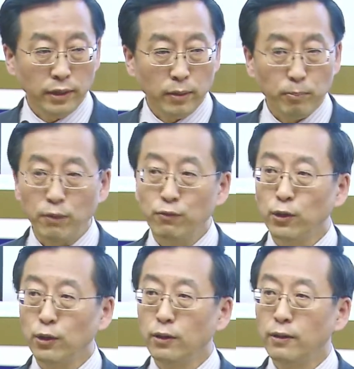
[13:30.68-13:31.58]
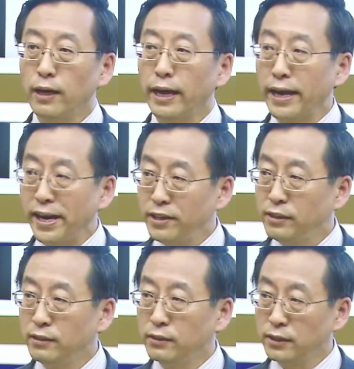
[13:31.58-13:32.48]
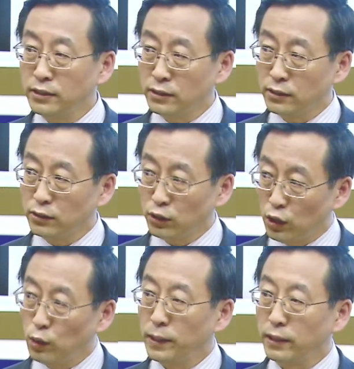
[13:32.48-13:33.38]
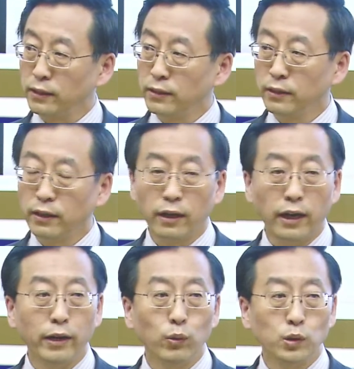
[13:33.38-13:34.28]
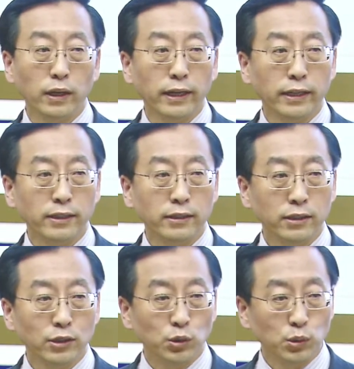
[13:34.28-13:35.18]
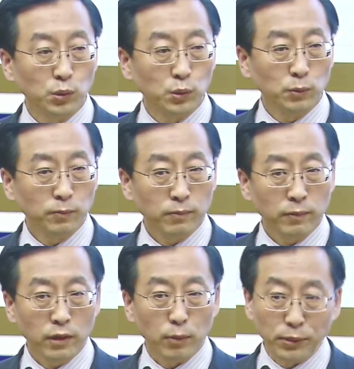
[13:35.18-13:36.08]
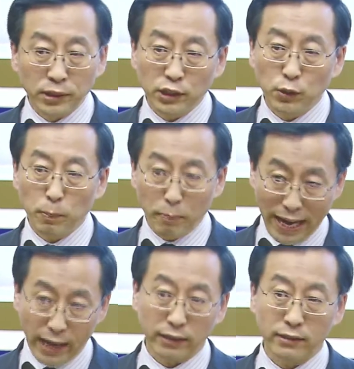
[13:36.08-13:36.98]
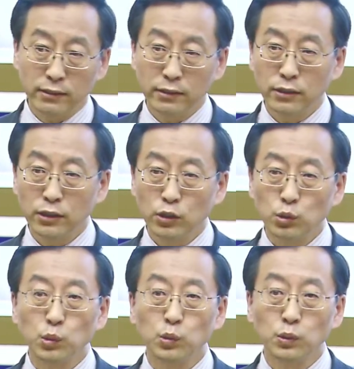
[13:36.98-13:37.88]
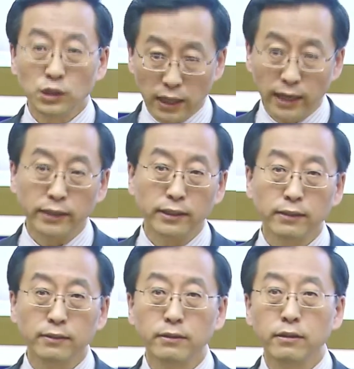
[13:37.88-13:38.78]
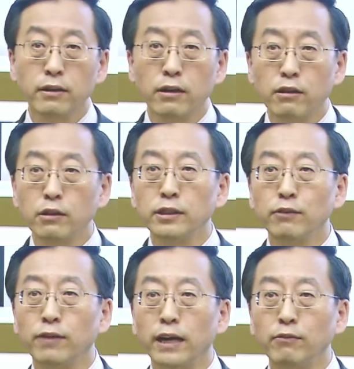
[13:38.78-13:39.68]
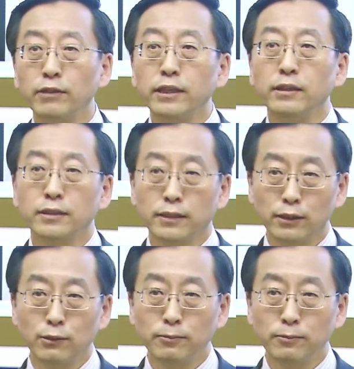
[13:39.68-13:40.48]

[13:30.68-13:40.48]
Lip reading: Before I enter this topic, I would like to bring you back to China 35 years ago.